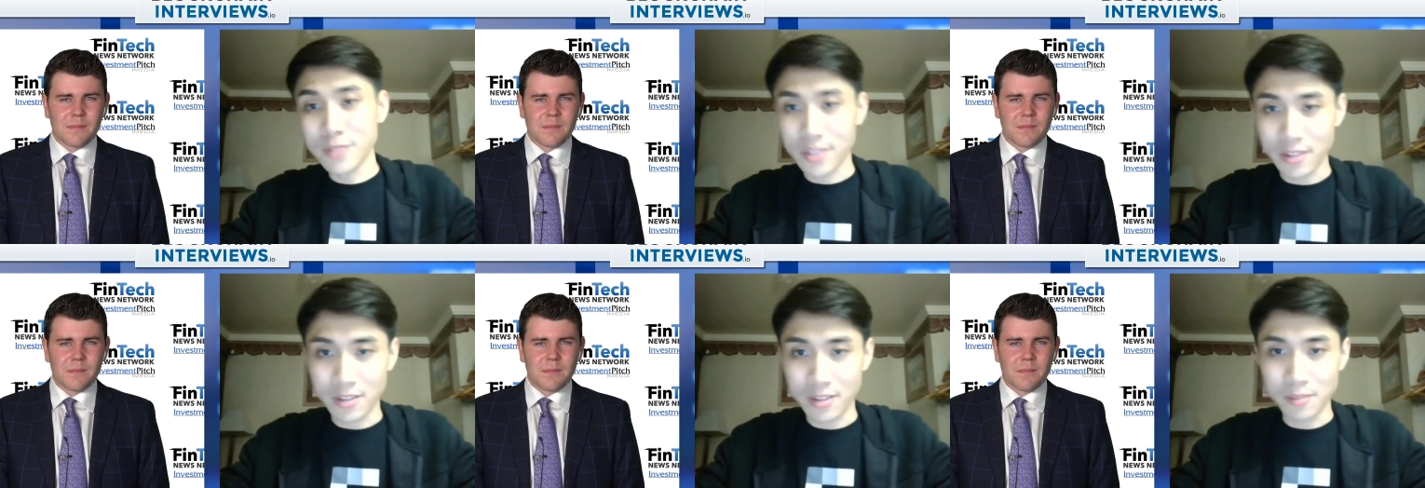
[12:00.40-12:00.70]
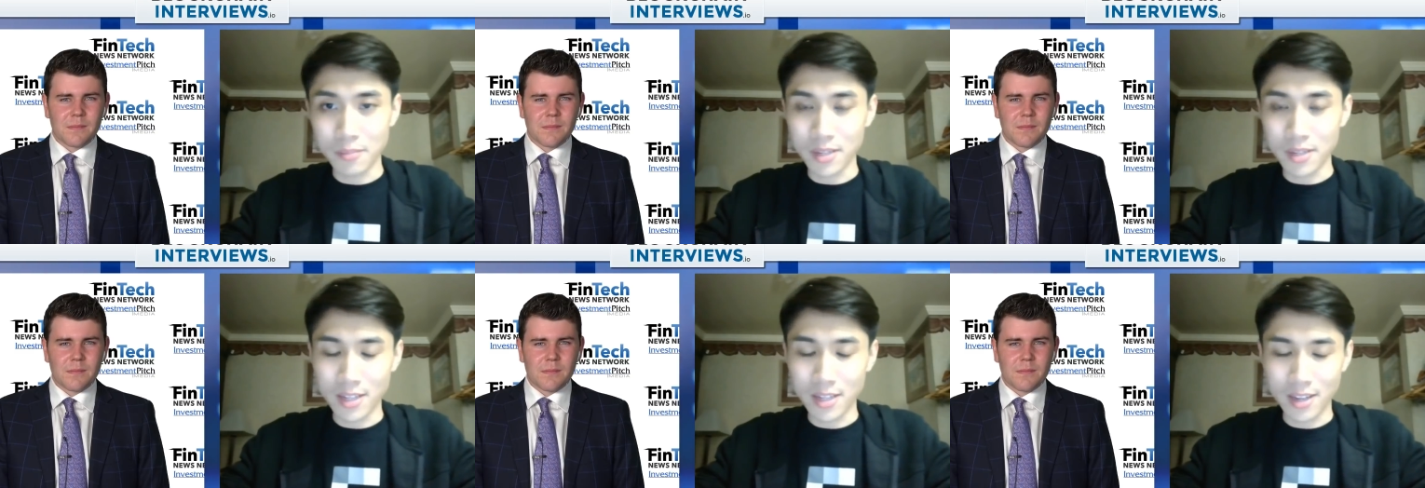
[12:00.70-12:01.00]
Speaker 1: here,
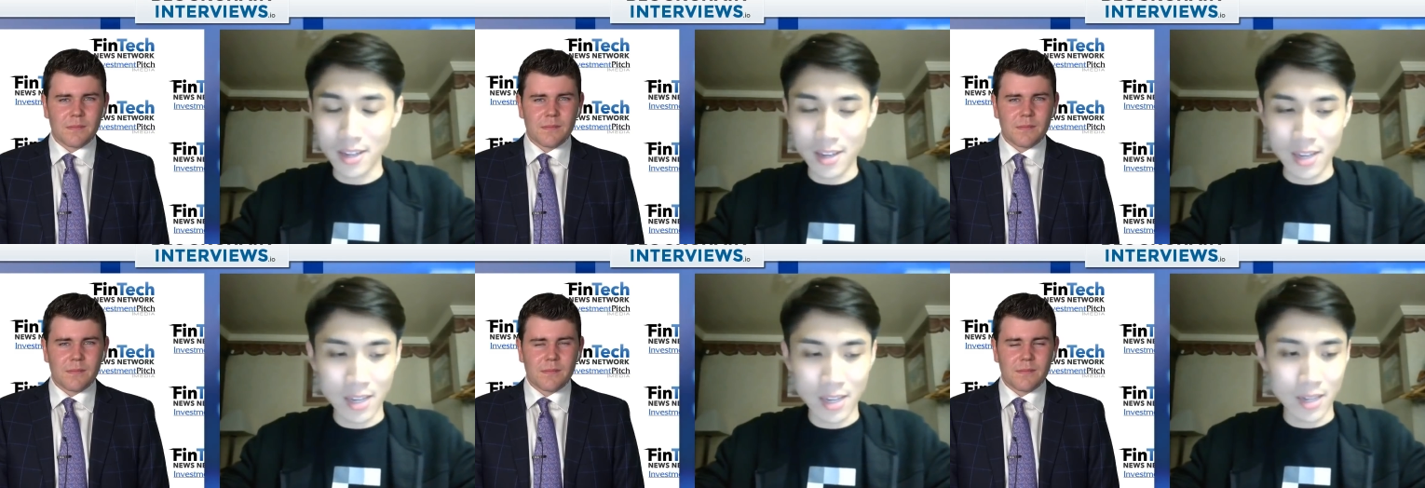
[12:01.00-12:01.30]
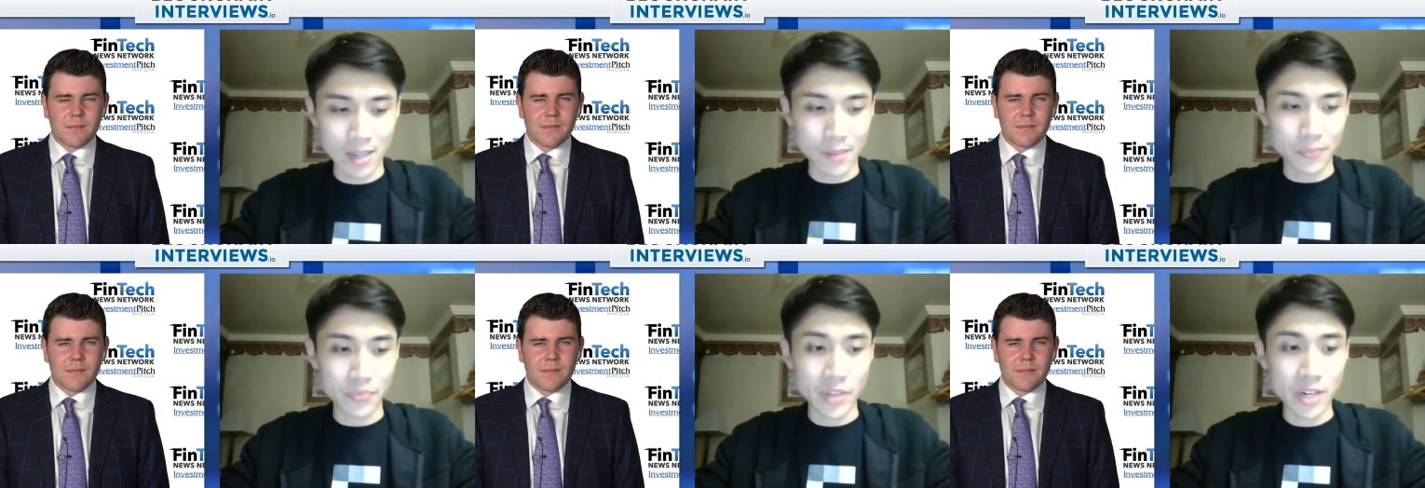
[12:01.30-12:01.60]

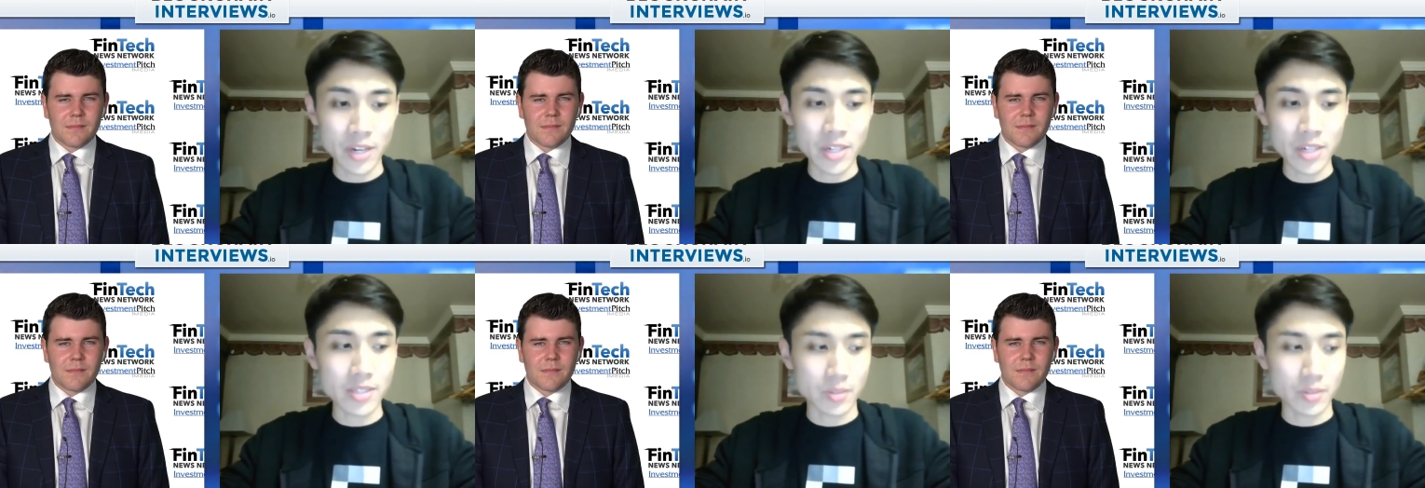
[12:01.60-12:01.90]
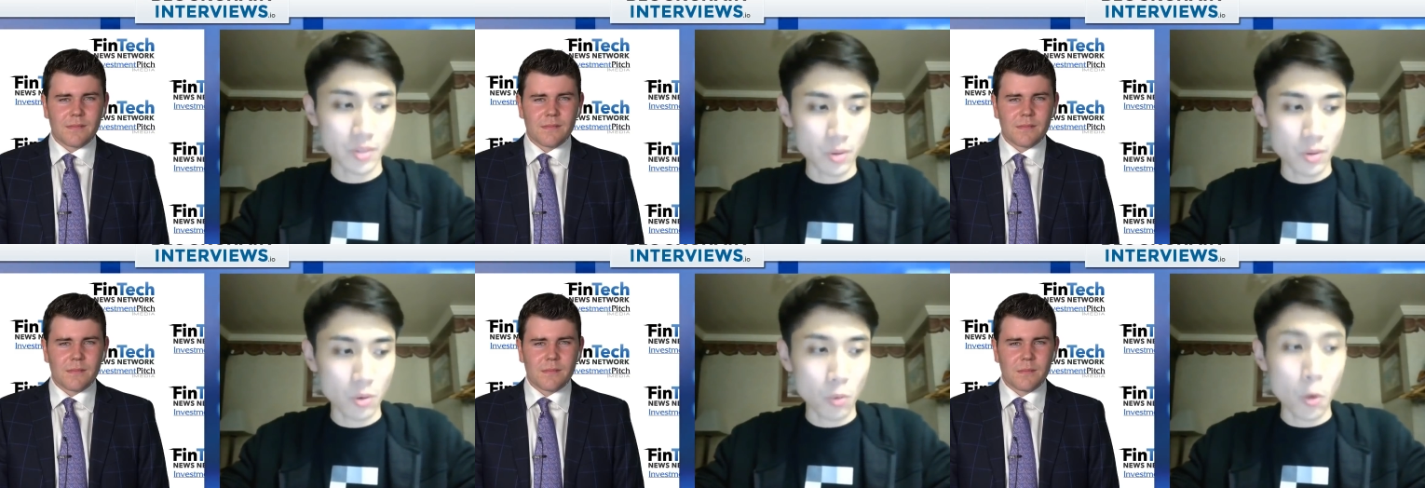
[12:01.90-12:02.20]
but there's
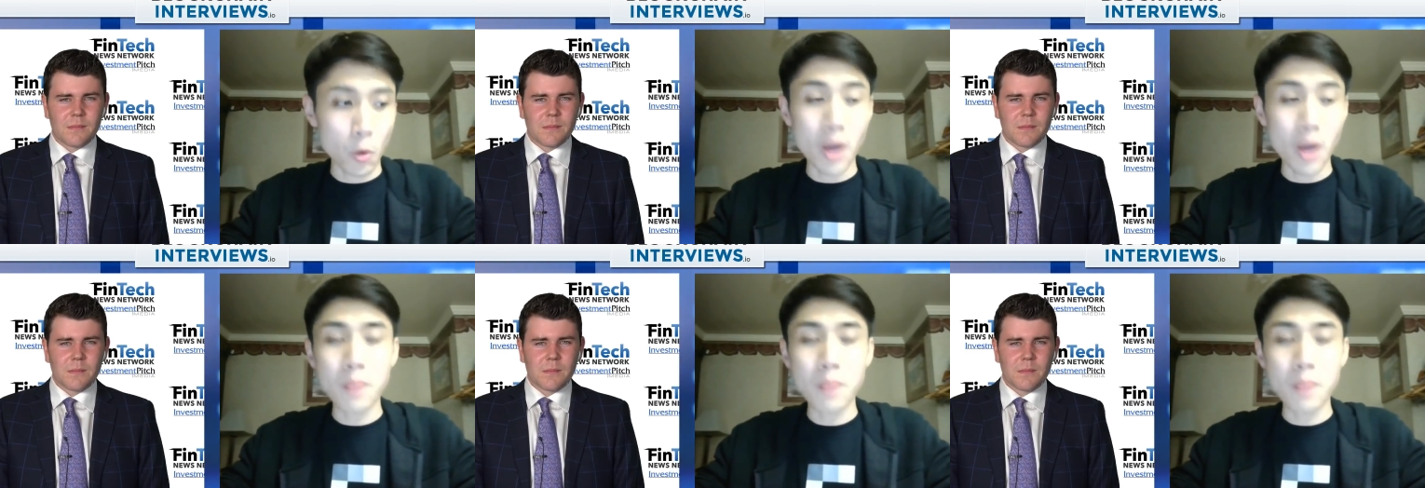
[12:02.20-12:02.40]
one